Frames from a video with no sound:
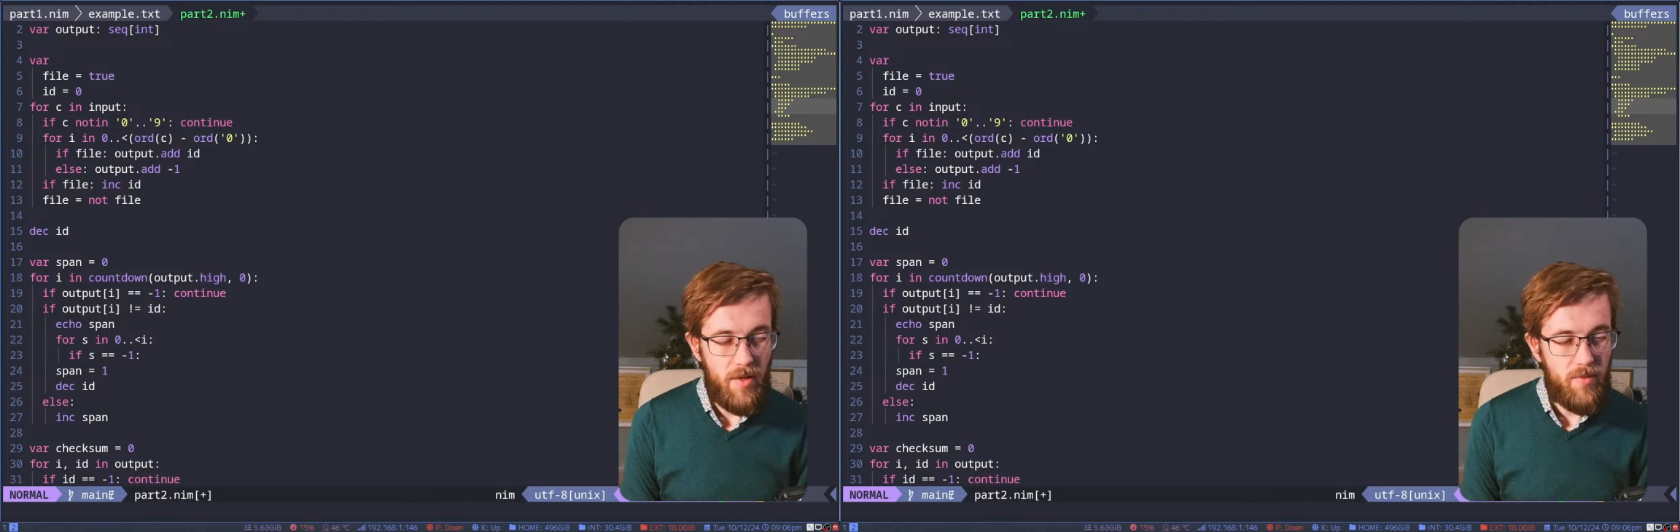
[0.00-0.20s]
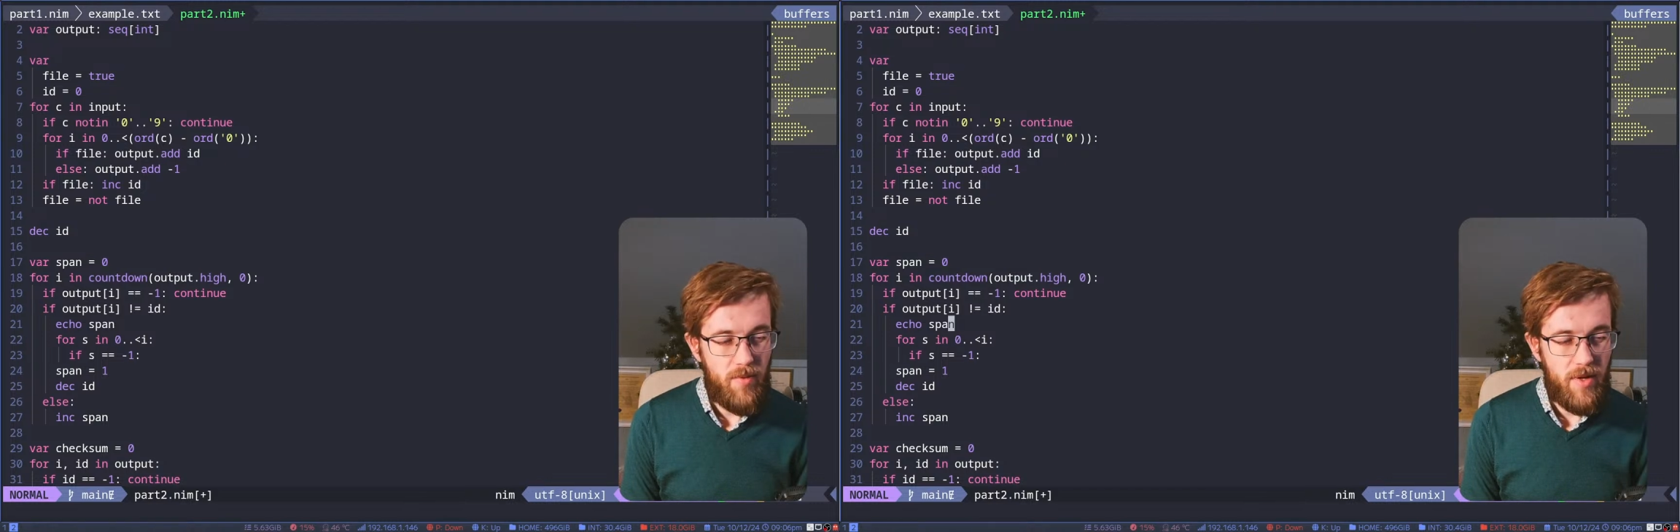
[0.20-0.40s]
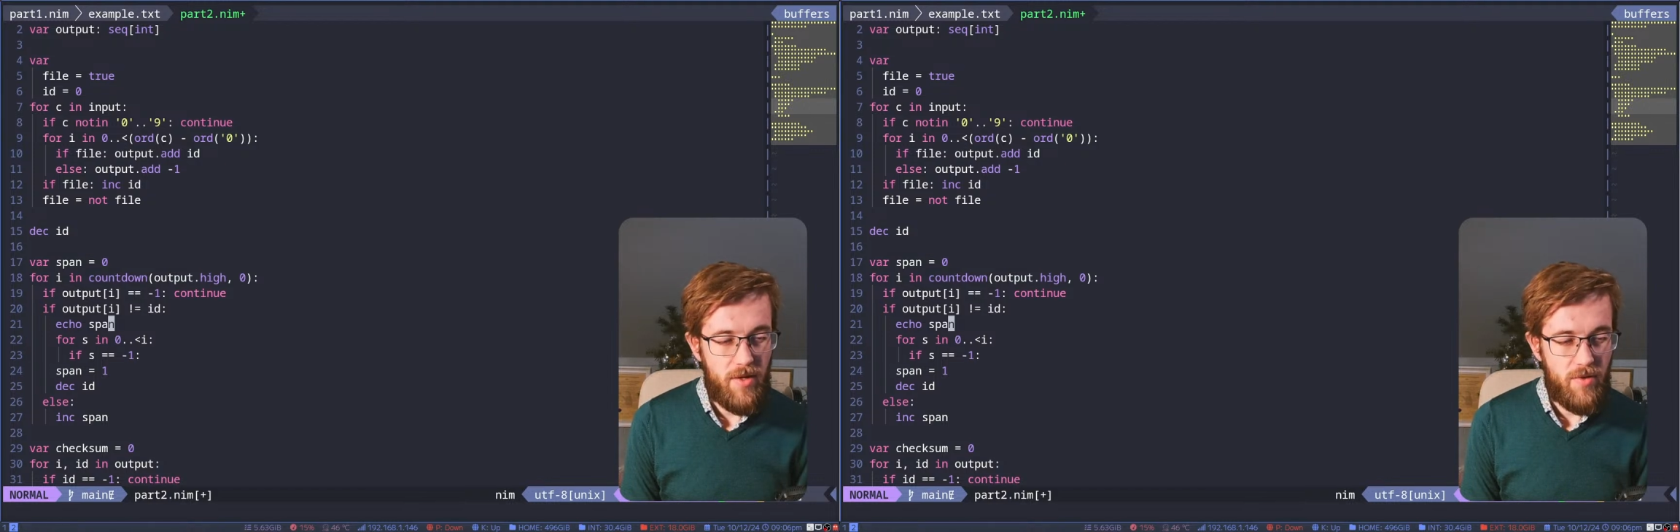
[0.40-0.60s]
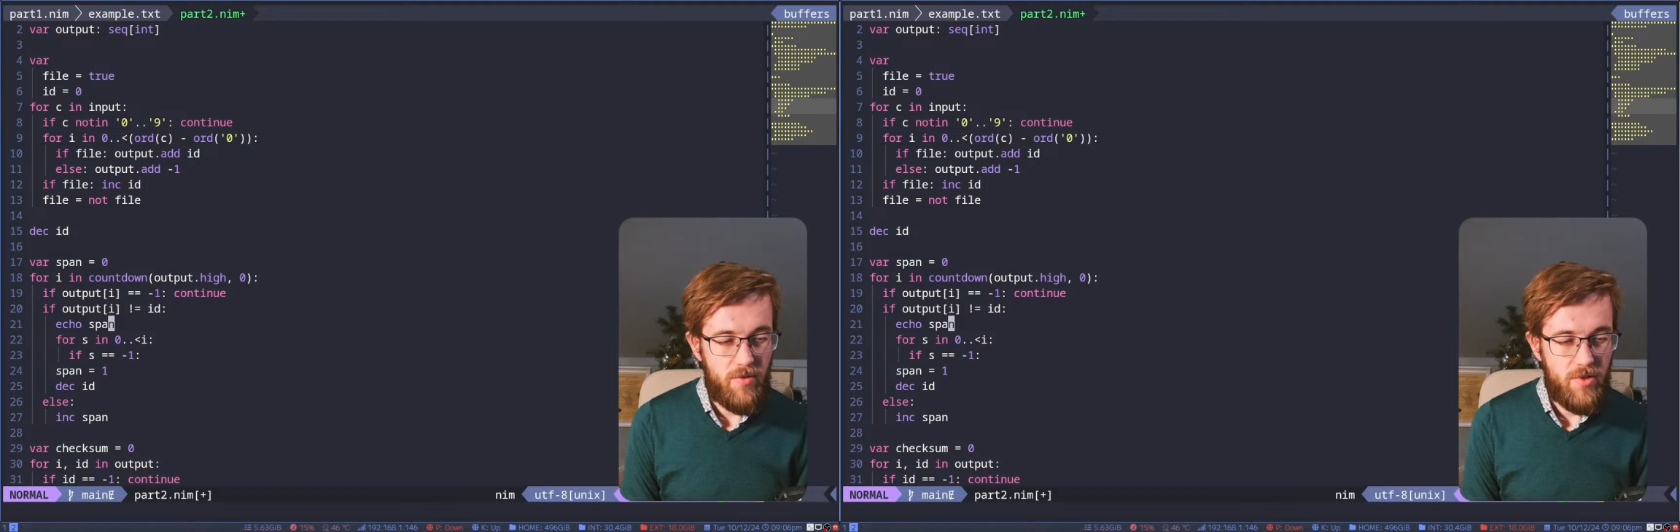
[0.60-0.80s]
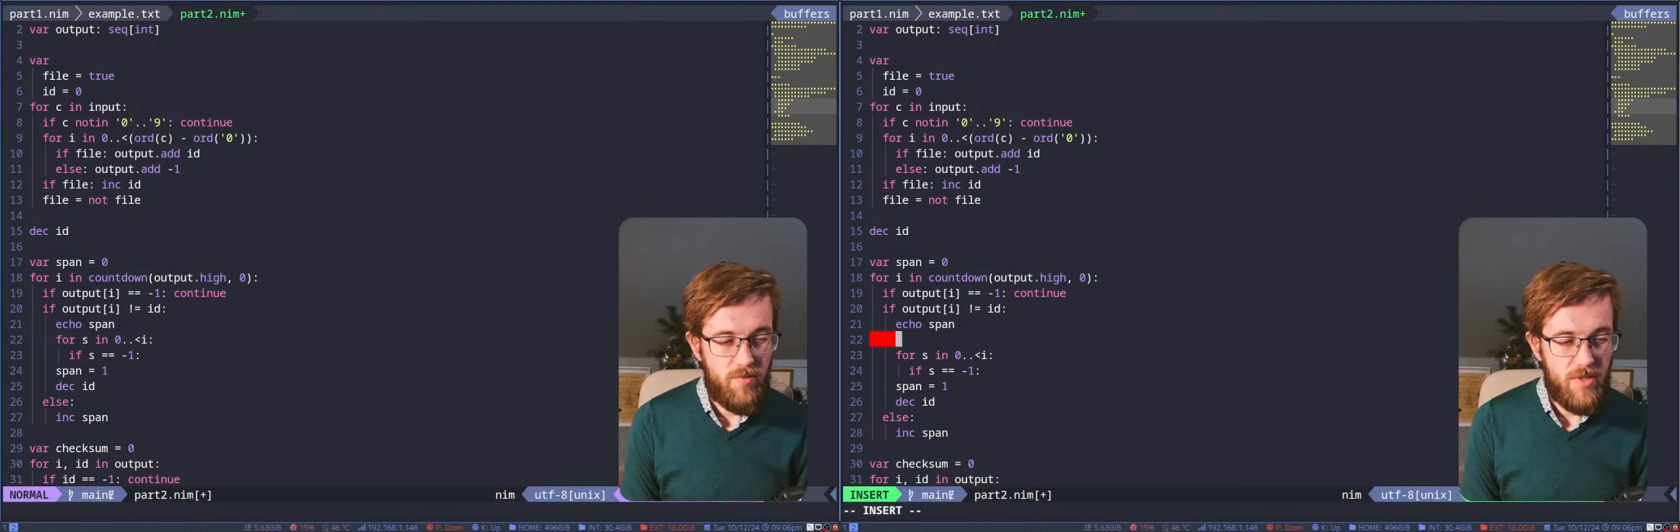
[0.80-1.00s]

we want to do some